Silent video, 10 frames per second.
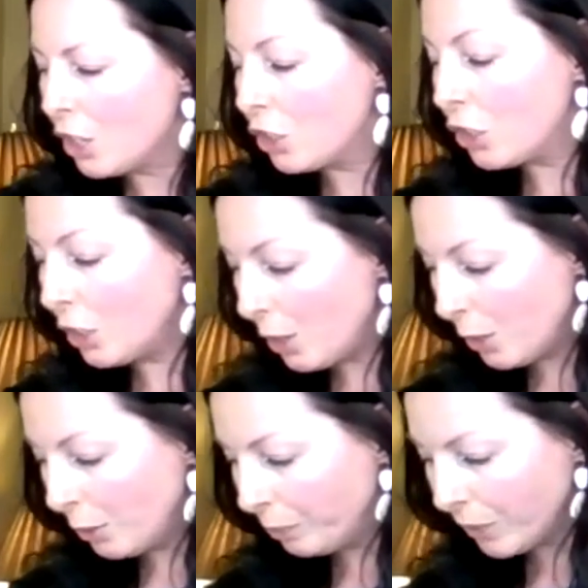
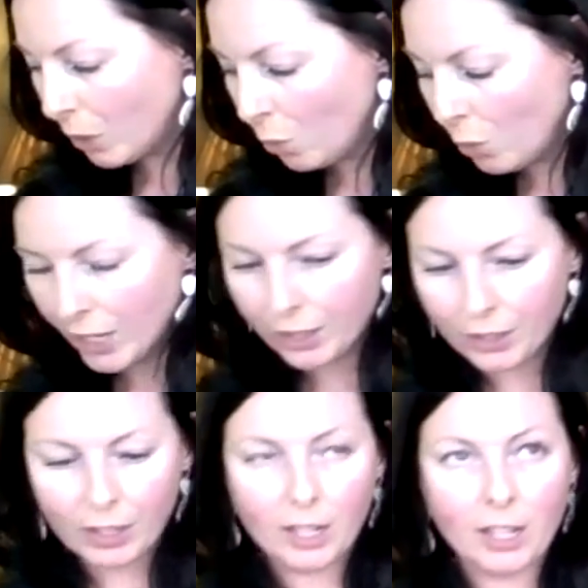So with
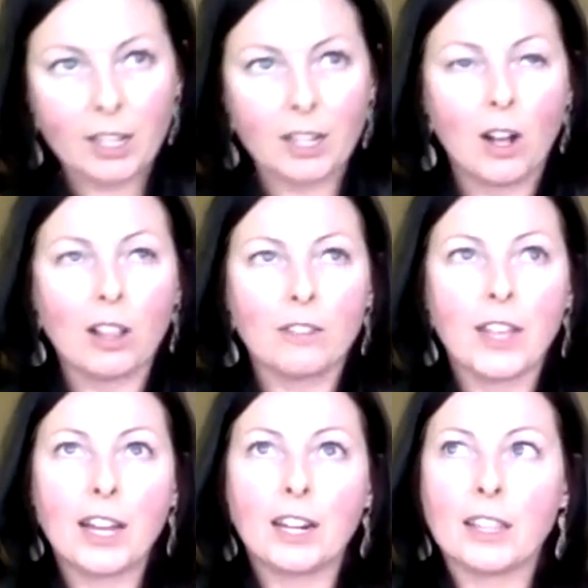all of
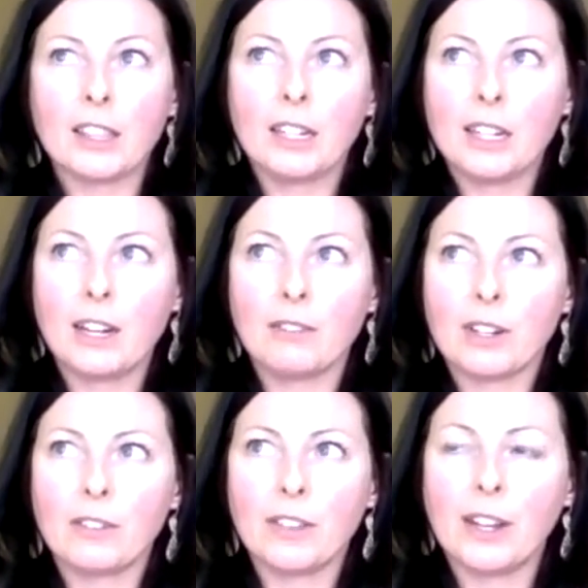that, I think I covered
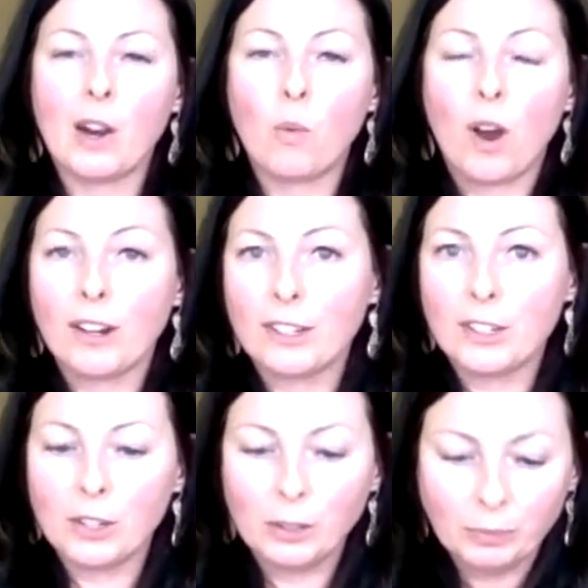everything I wanted
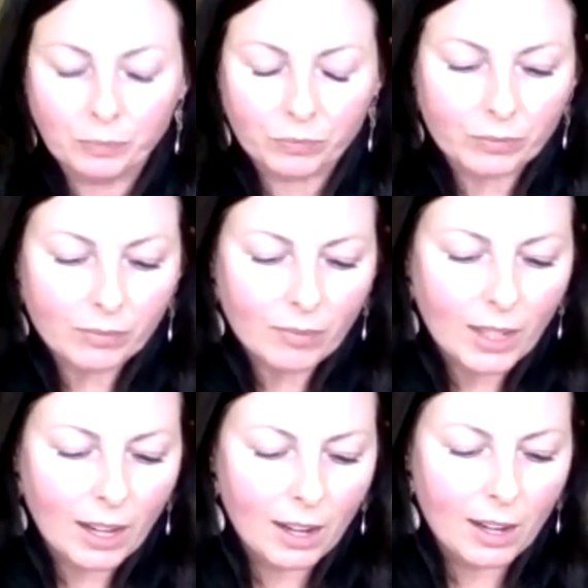to.
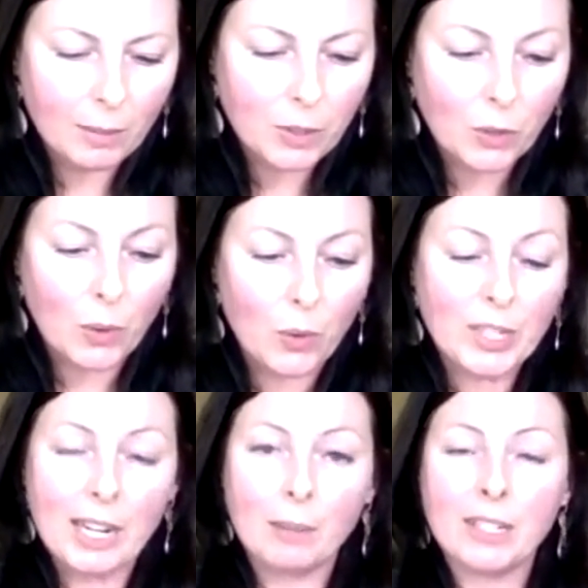So
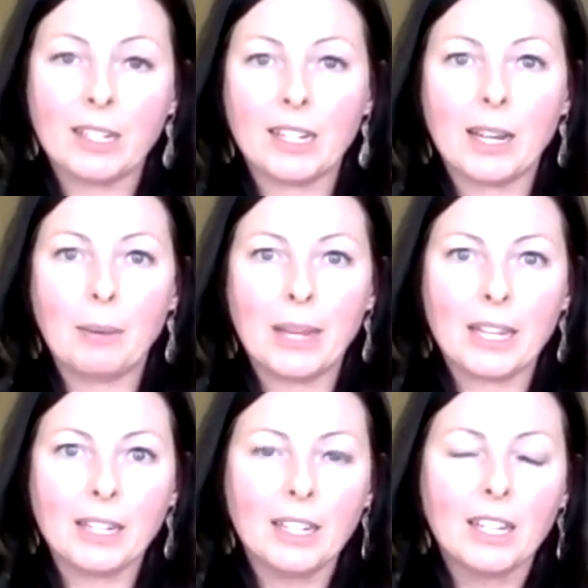Tammy's going to come
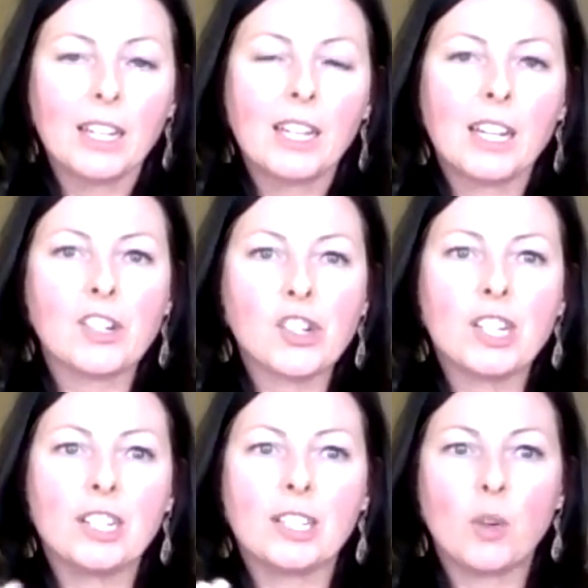in and
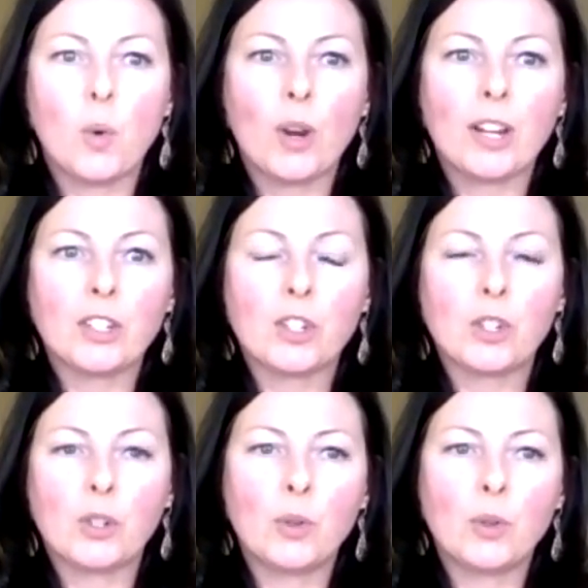she's going
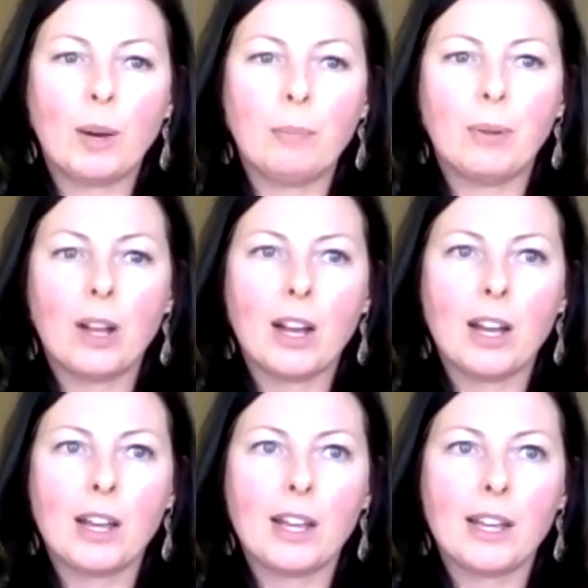to
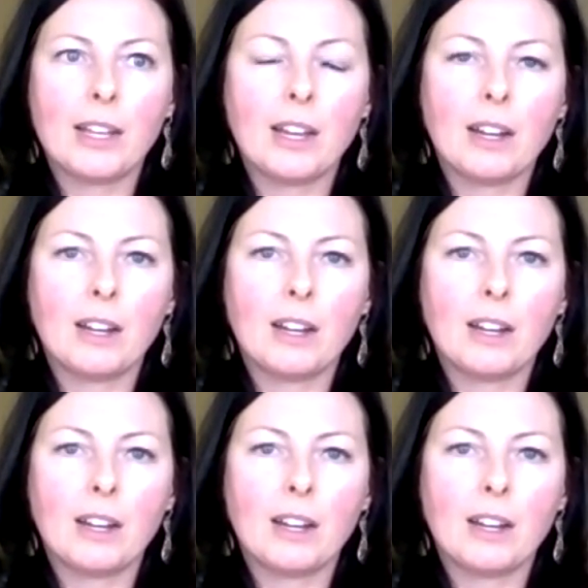apply